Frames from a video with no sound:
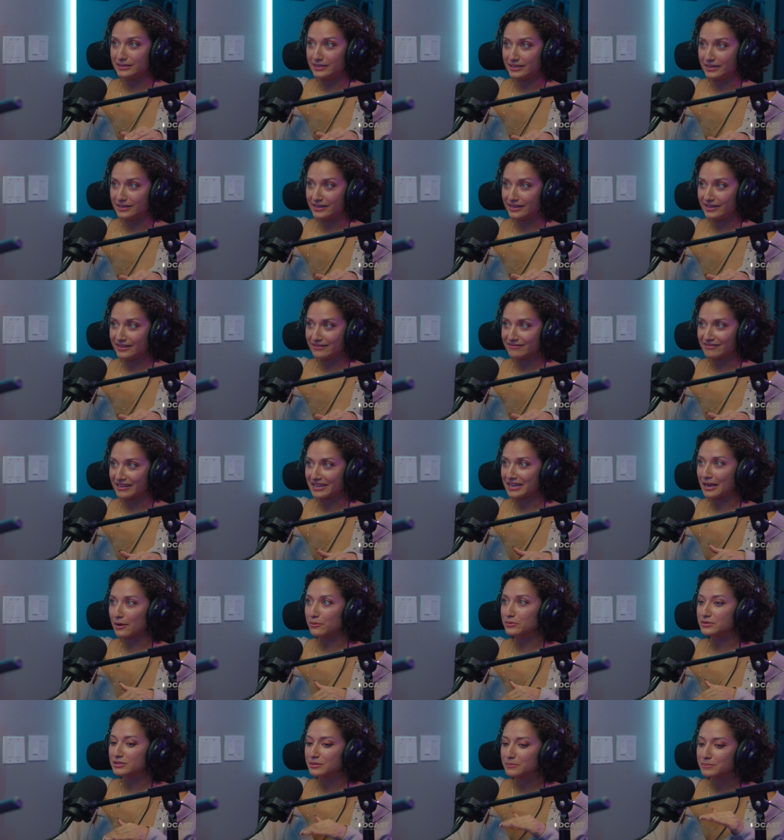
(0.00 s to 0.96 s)
Diddy. Like,
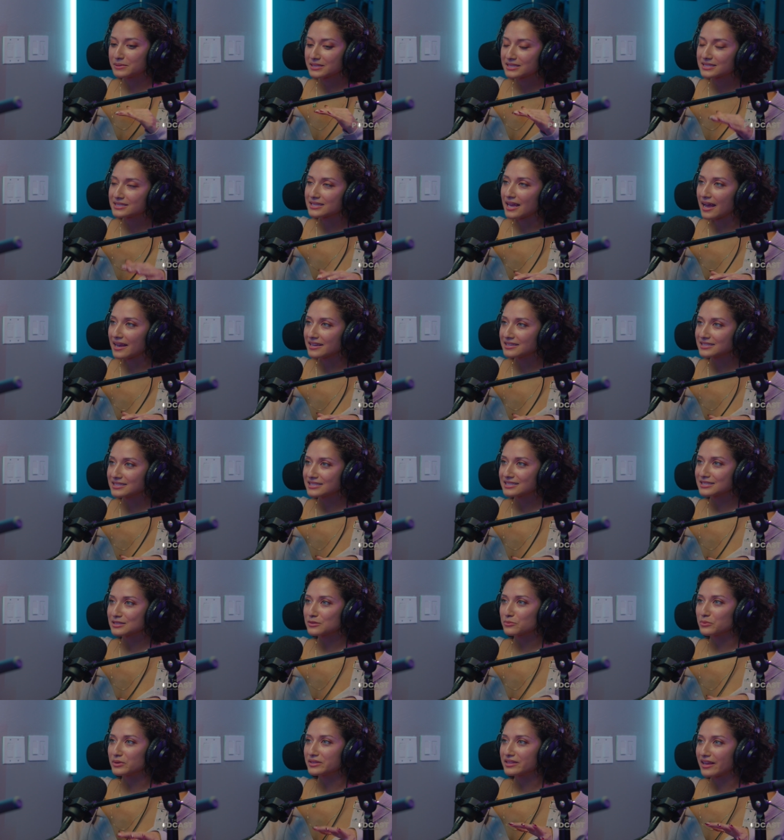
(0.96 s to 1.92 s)
I was
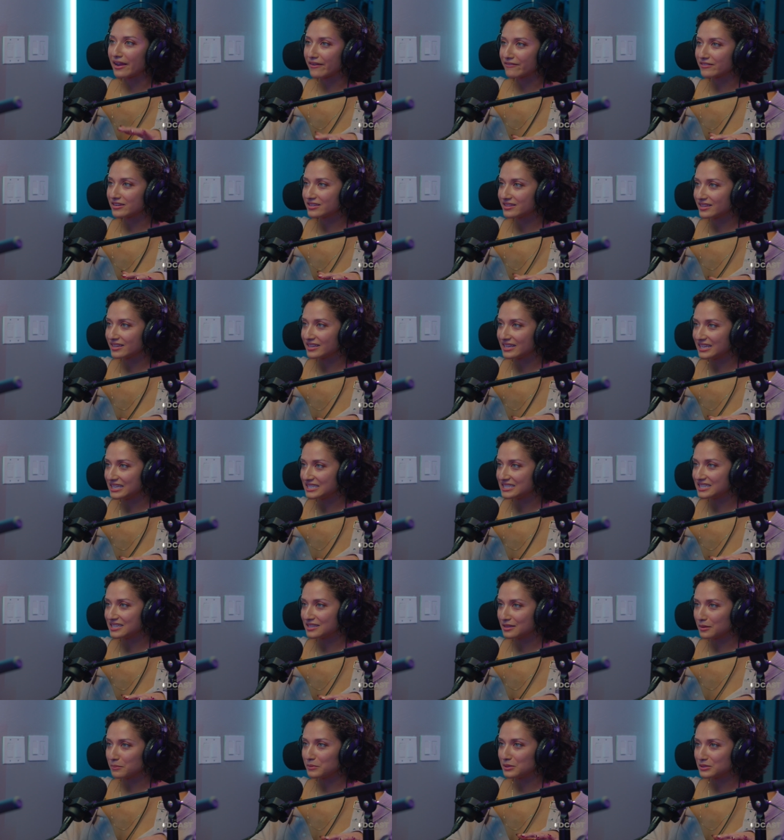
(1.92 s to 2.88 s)
obsessed with everything he
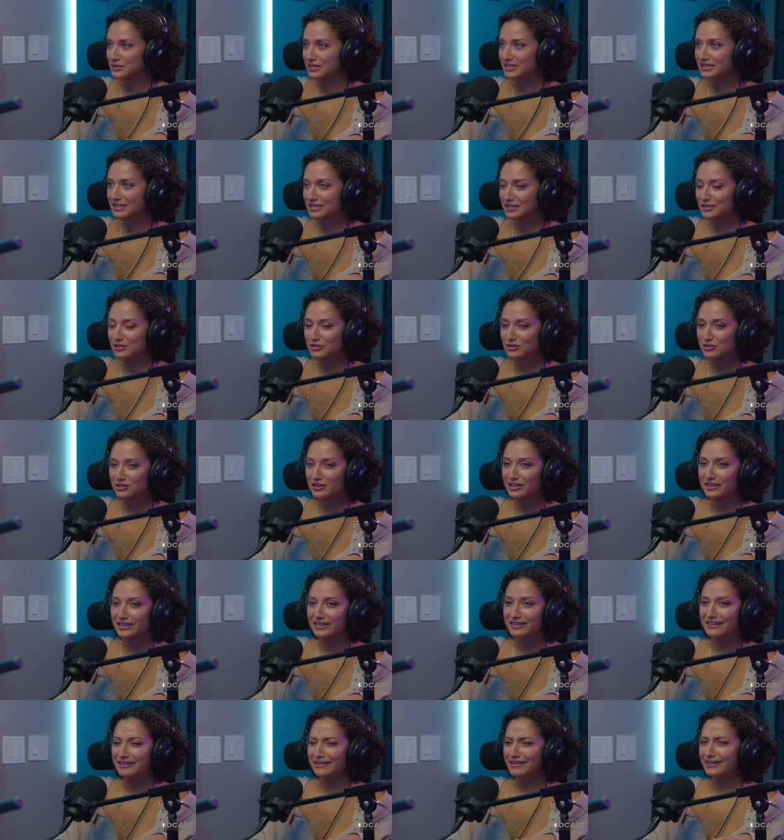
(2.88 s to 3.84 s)
did in the music
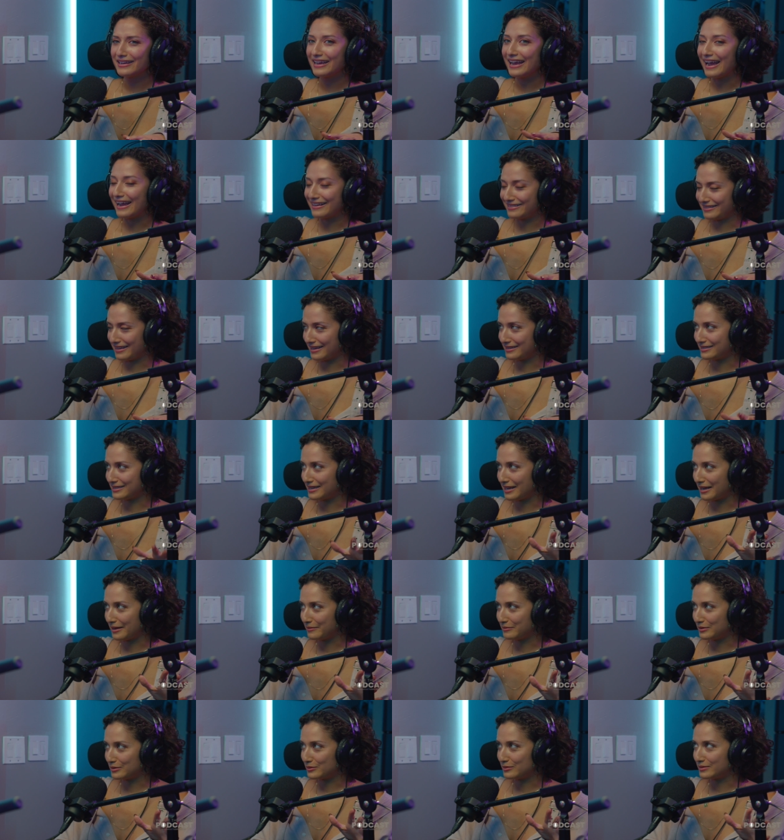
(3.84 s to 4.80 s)
industry. At that
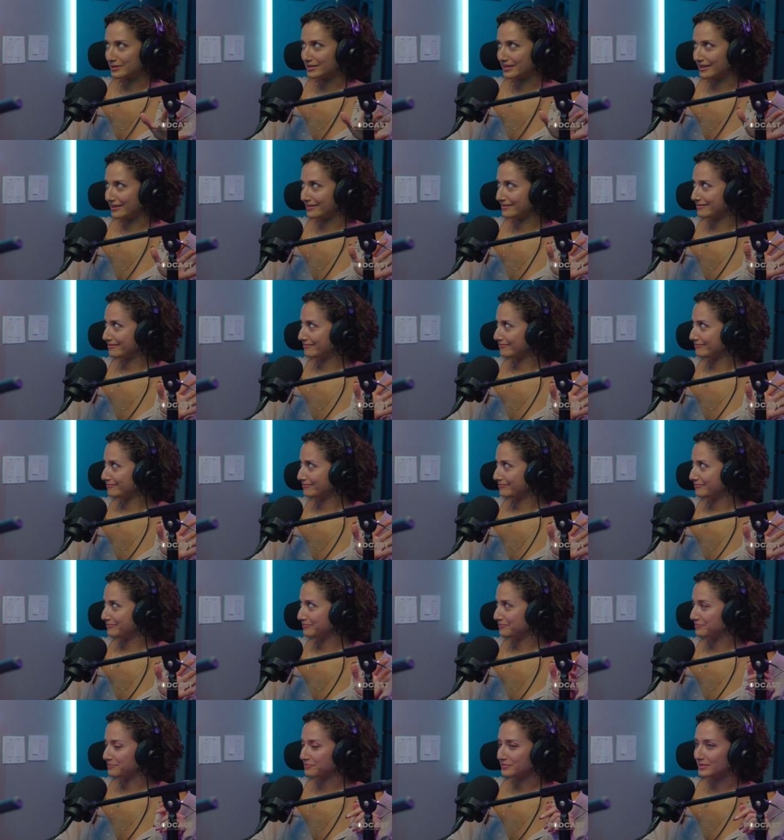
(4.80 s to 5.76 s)
time, this was like,
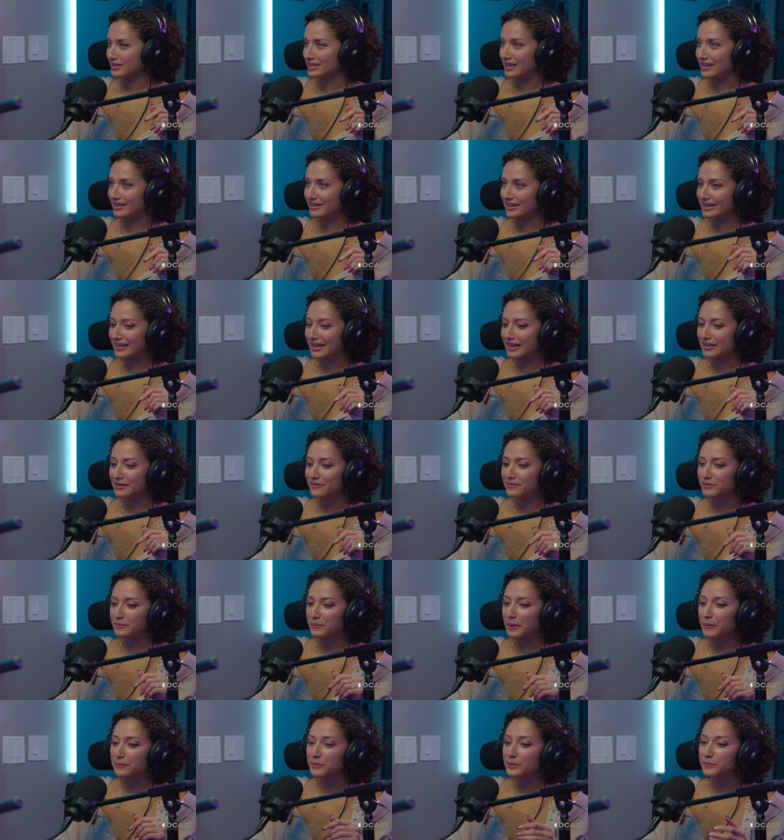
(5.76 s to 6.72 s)
God, I can't
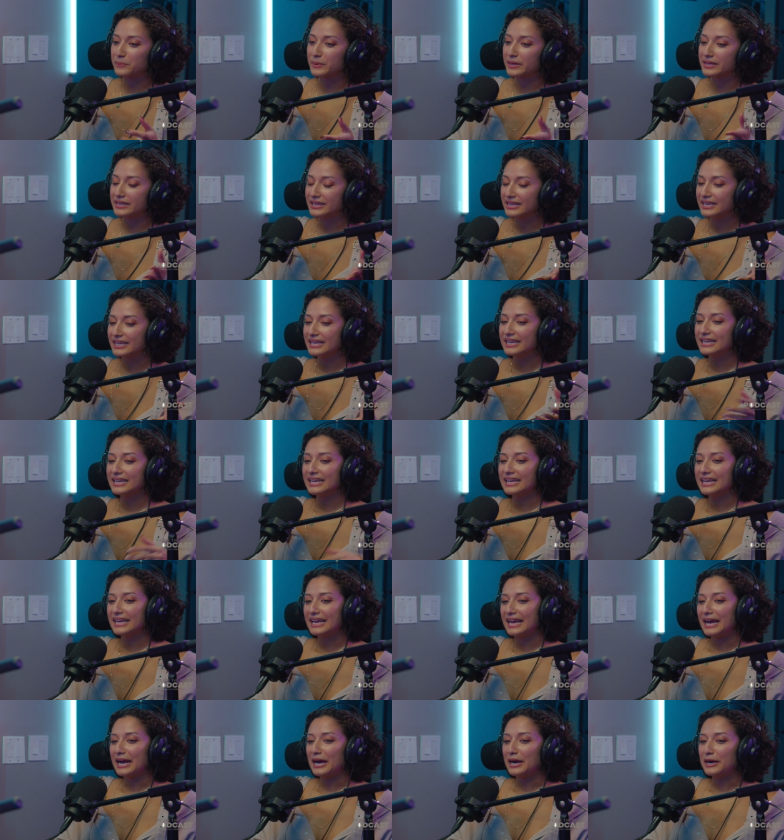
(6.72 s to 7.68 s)
even remember. But
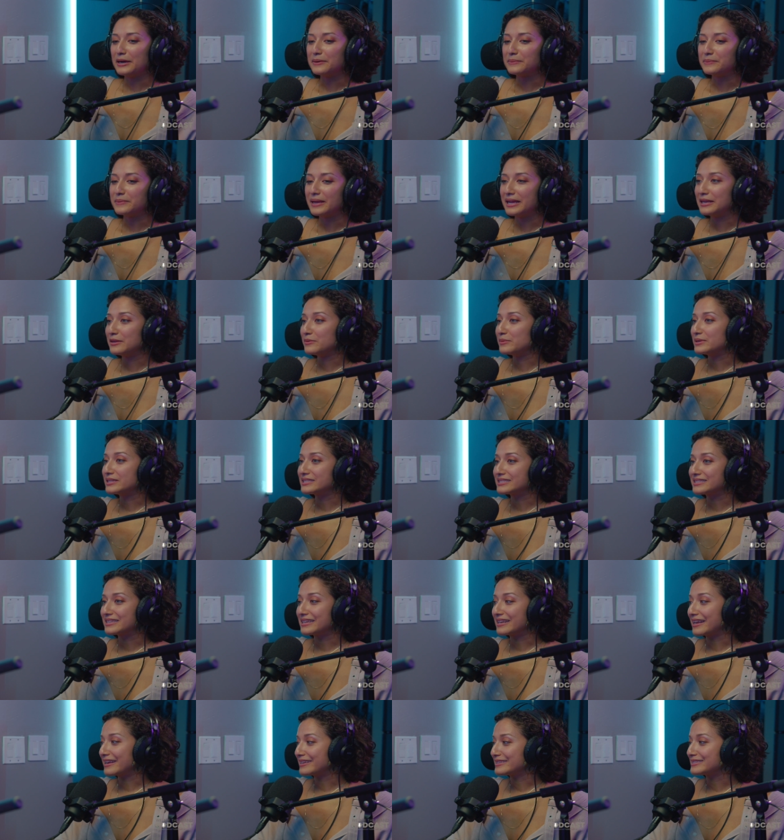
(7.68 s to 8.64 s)
anyways,
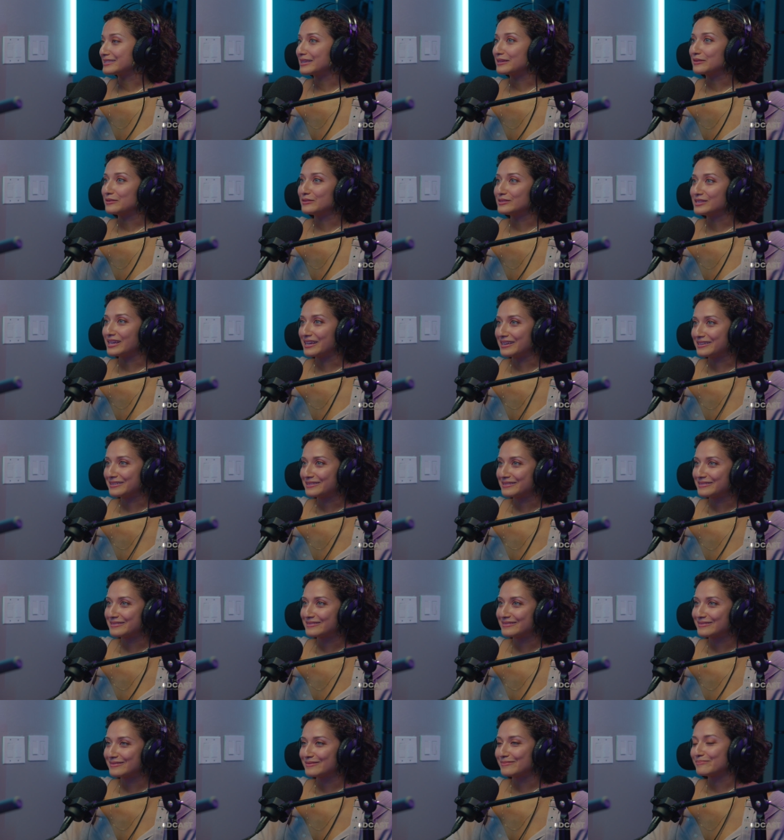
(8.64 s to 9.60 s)
then I settled on
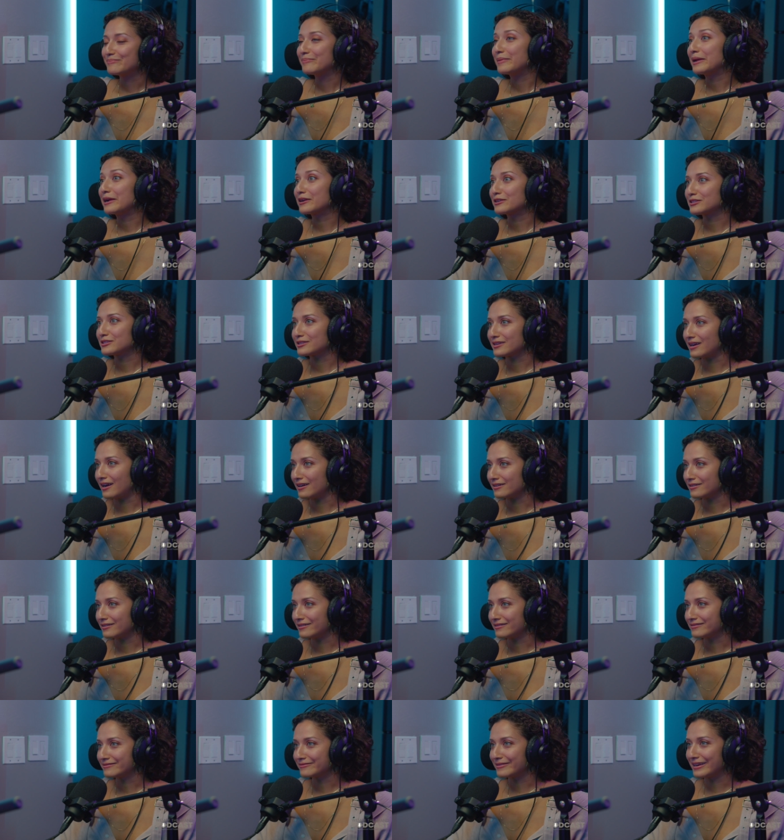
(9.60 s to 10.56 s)
mayor of
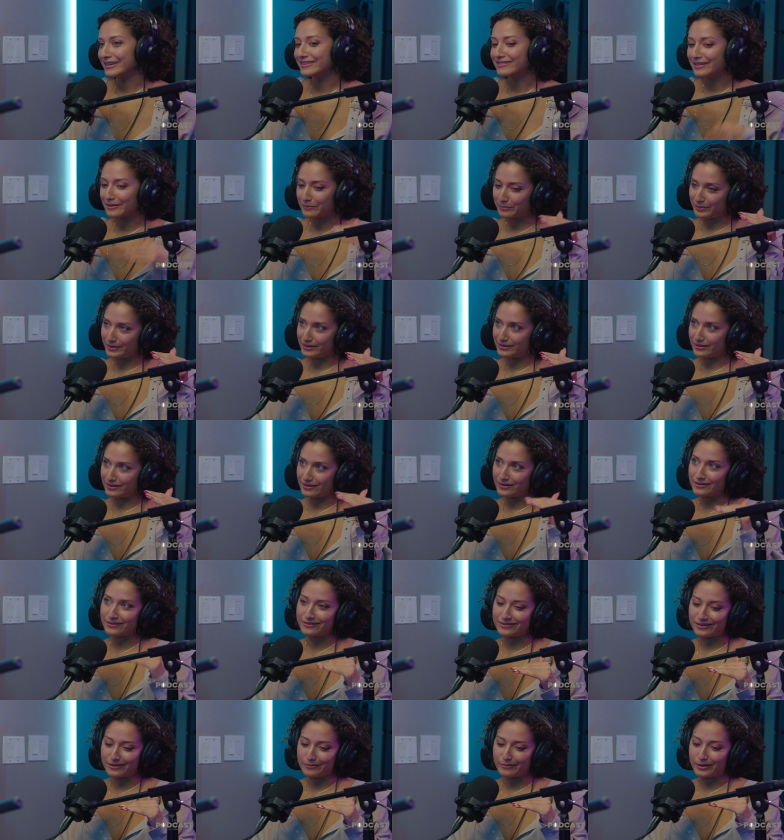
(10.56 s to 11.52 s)
Chicago, right? Like P. Diddy,
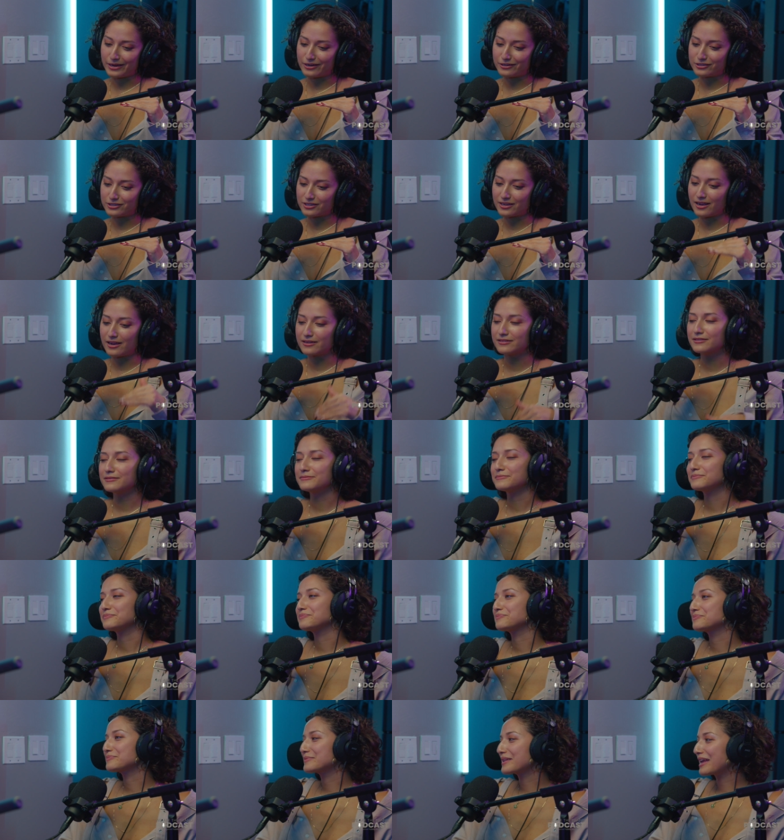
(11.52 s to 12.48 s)
then mayor of
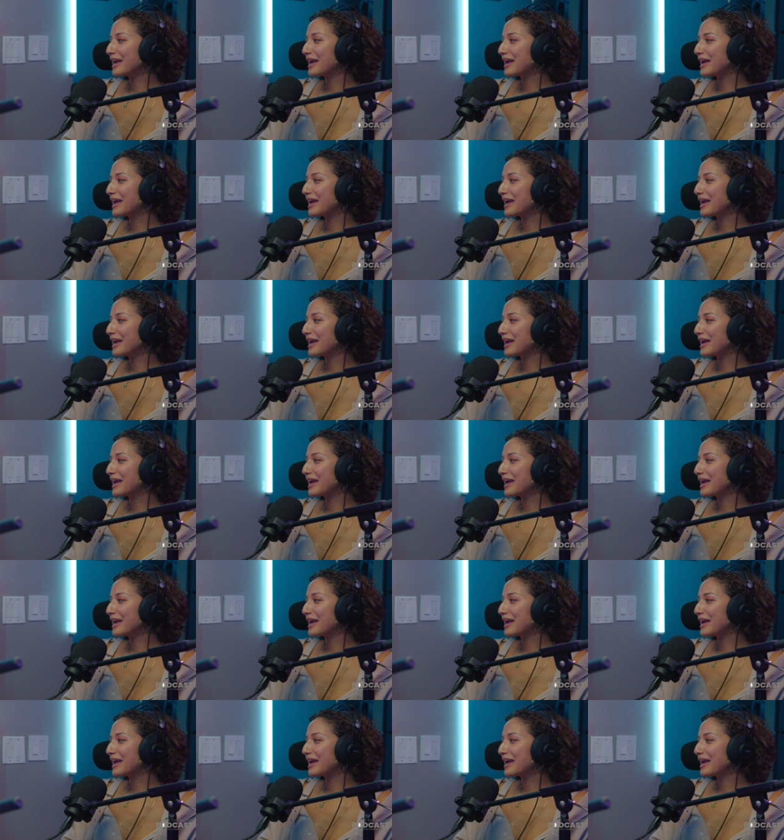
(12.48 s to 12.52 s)
Chicago.